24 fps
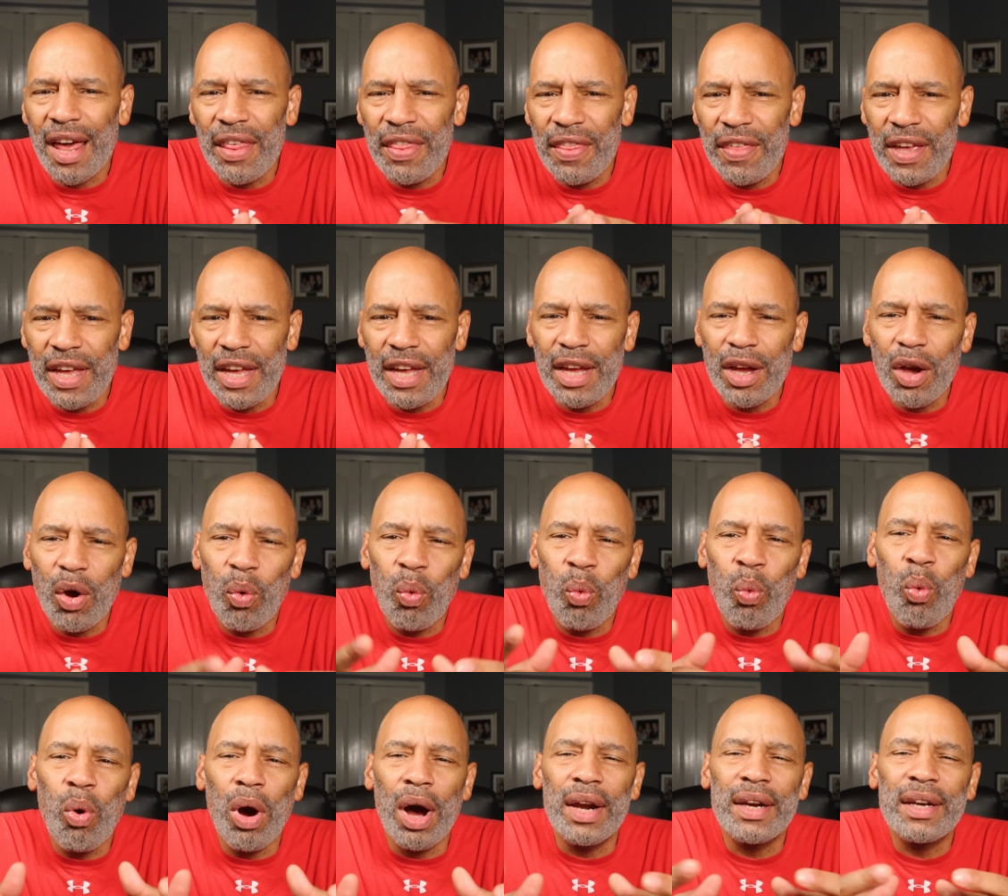the
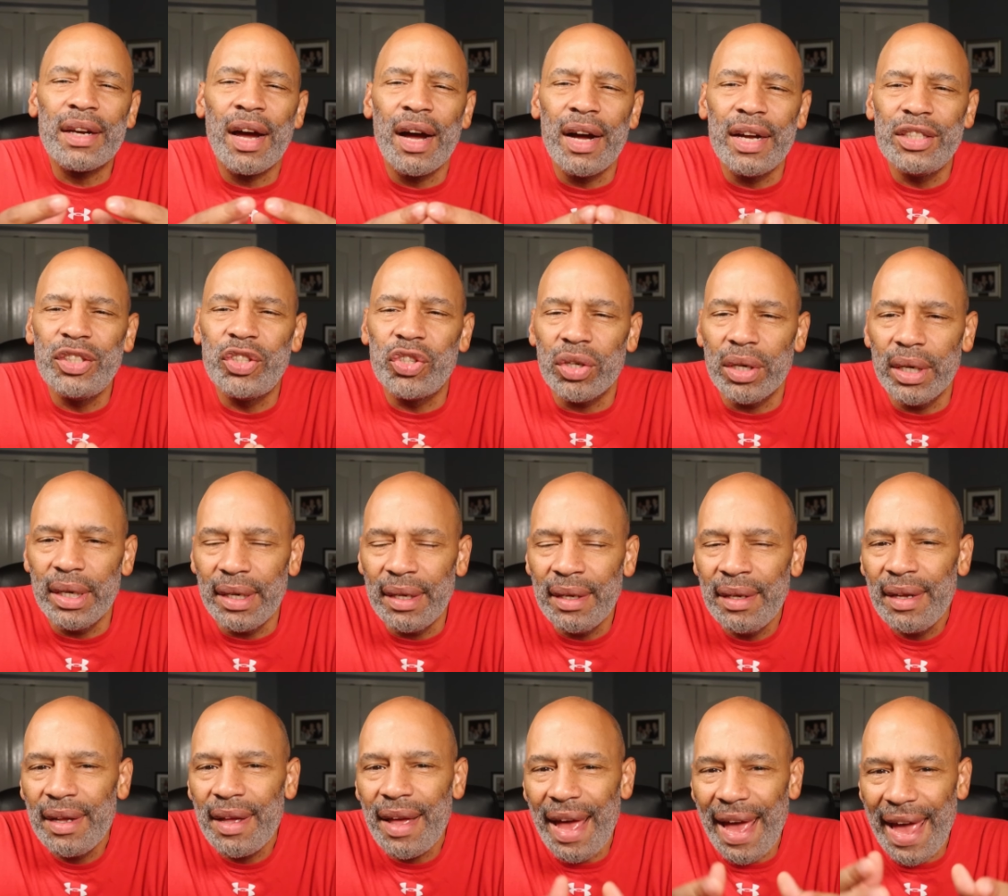
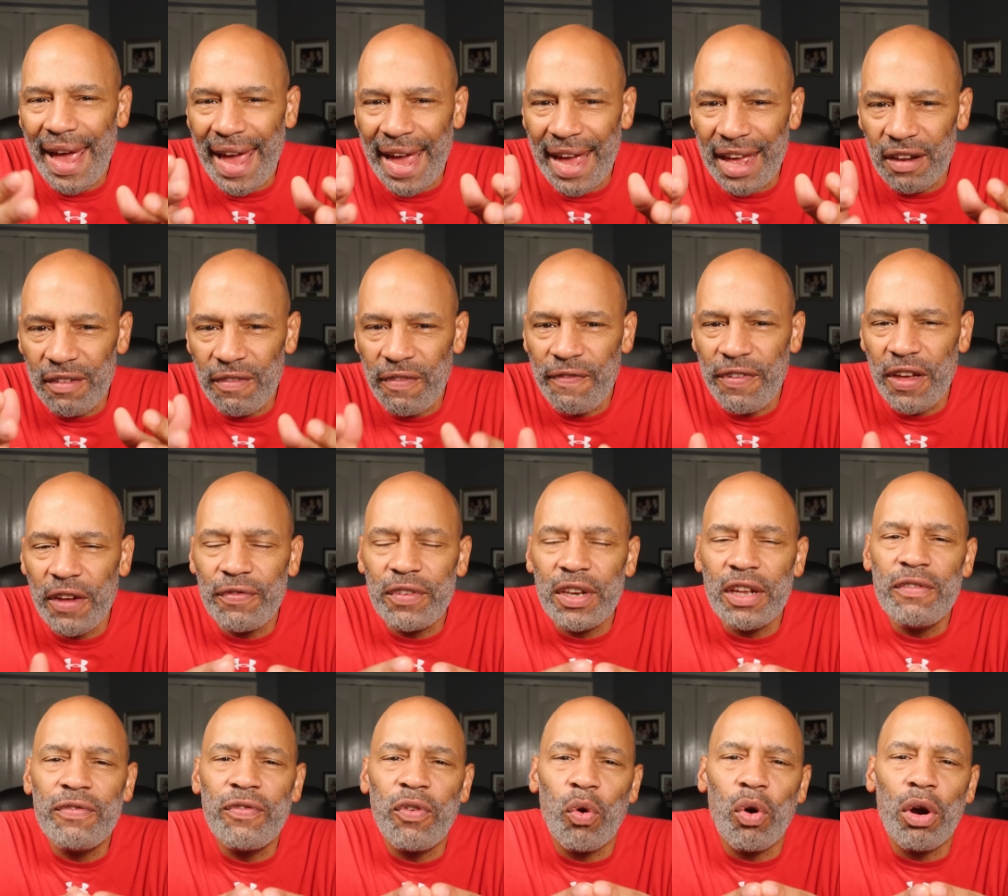
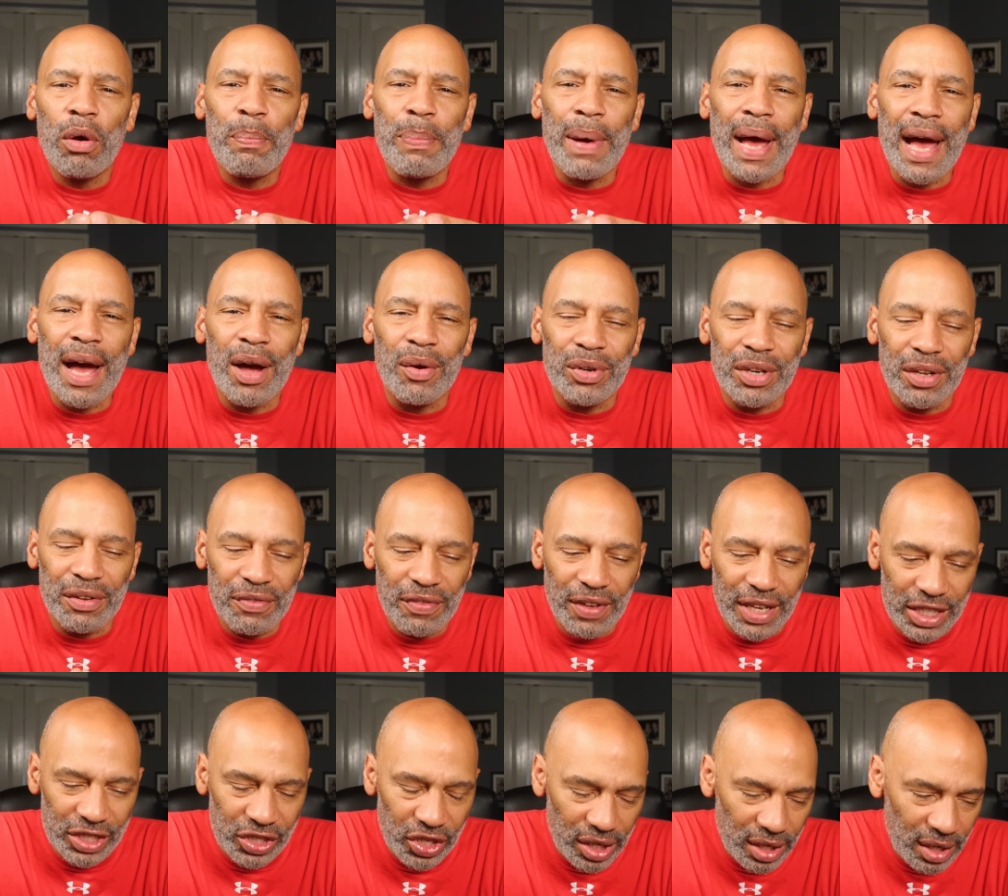154-pound
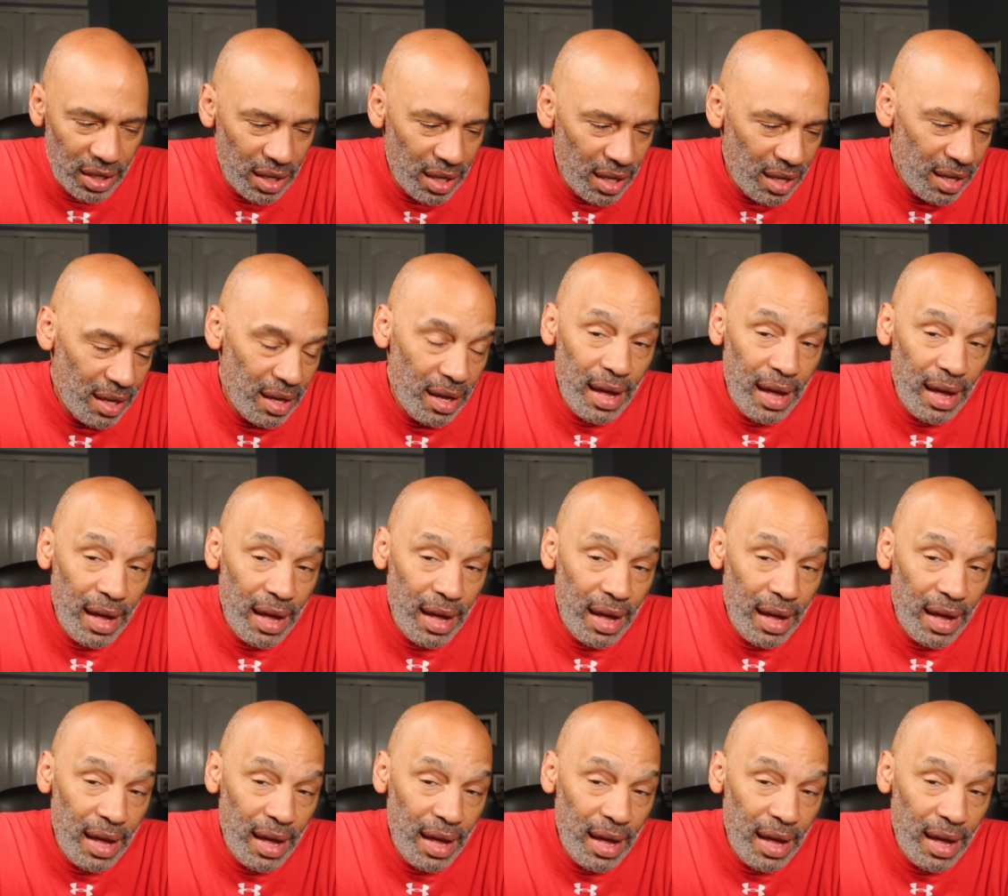division